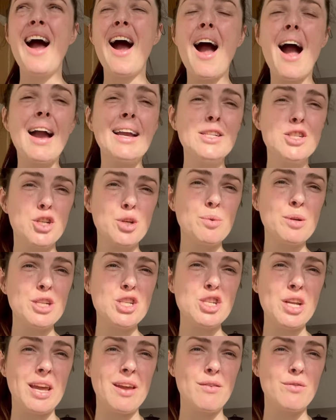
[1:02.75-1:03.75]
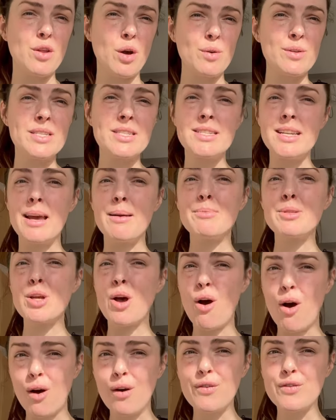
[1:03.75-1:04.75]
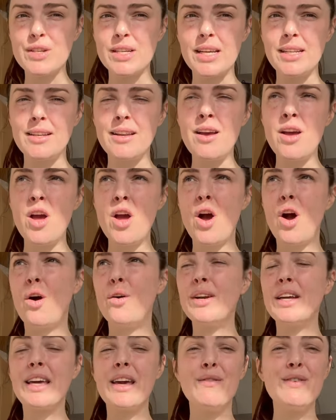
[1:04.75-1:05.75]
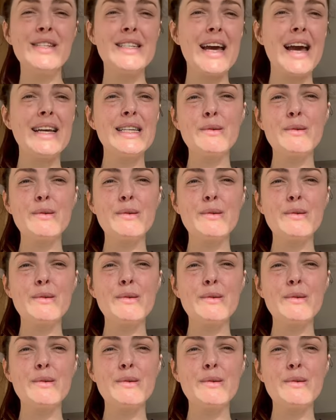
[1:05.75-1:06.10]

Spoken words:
I do achieve those steps often on a given day,